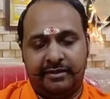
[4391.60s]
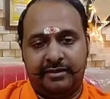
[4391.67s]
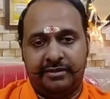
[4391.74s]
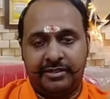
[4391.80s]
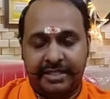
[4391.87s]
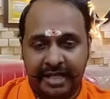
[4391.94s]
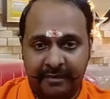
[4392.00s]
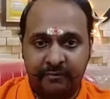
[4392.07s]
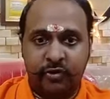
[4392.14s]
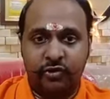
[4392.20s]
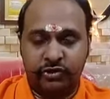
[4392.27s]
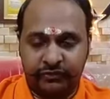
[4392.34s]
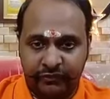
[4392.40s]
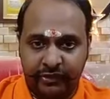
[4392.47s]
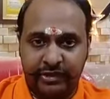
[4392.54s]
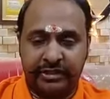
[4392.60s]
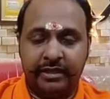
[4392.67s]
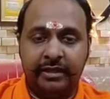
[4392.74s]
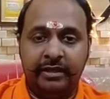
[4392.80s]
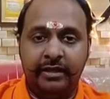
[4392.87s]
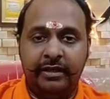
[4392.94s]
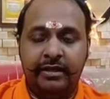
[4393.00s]
Same goes for
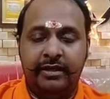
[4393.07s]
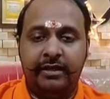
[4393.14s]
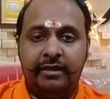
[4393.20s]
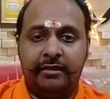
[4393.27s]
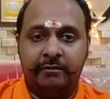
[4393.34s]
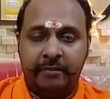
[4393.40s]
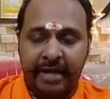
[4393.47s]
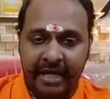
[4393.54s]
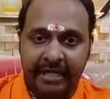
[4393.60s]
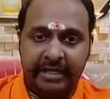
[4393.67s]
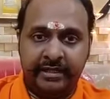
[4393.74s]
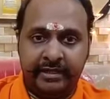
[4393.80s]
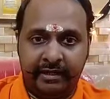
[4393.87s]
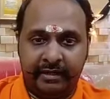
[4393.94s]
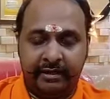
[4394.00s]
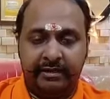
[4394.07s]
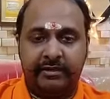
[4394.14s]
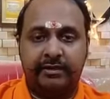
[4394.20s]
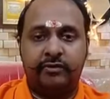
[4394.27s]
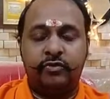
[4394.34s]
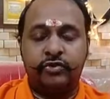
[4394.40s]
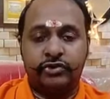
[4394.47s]
the male intern
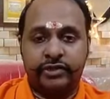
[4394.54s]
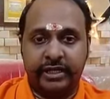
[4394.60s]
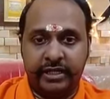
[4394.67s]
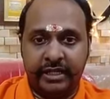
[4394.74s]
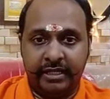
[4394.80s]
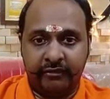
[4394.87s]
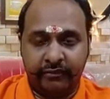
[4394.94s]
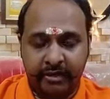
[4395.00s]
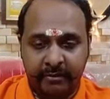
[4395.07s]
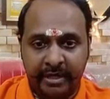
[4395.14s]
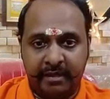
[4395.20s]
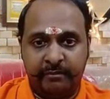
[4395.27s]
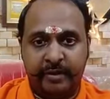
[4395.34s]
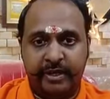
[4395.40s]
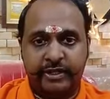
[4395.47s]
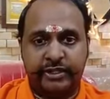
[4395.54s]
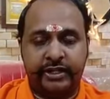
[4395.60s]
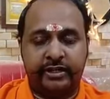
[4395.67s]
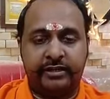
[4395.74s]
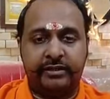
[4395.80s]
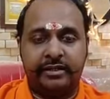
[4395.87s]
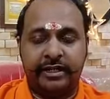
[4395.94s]
who's treating a female
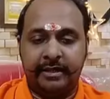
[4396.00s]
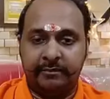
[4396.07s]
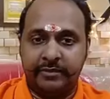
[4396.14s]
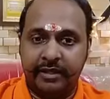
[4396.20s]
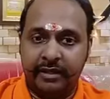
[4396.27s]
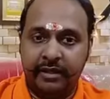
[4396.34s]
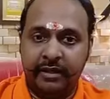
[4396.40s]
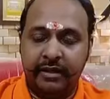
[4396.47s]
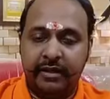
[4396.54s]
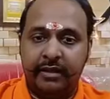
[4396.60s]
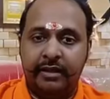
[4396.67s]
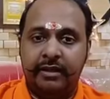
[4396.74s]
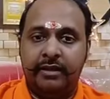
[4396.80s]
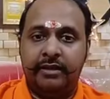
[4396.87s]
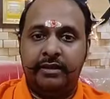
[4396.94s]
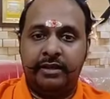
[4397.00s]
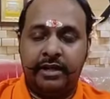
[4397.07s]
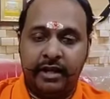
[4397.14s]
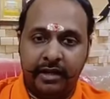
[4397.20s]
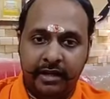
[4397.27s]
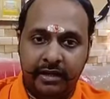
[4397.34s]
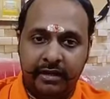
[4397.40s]
patient, keep the
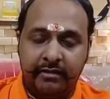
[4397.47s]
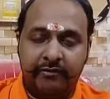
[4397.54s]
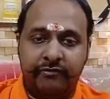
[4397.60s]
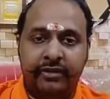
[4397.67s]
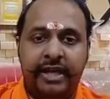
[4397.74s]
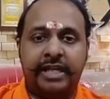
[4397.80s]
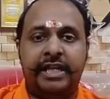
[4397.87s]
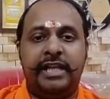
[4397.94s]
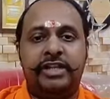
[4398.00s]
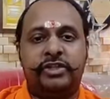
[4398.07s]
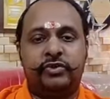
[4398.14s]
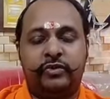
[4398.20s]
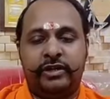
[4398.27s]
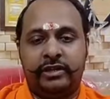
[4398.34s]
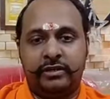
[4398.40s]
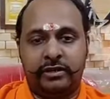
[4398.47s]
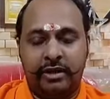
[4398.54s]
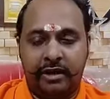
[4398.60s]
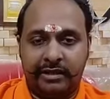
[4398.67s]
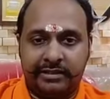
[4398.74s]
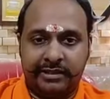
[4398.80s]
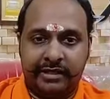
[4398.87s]
girl final year student
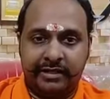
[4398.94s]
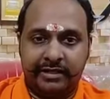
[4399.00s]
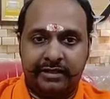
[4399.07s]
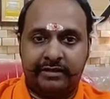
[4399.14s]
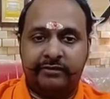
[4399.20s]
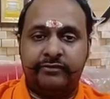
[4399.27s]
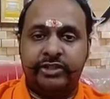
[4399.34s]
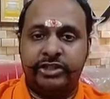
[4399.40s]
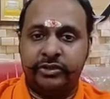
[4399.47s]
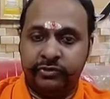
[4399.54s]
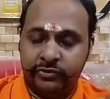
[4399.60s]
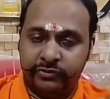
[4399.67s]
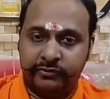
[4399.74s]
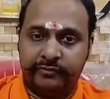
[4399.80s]
or third year with you.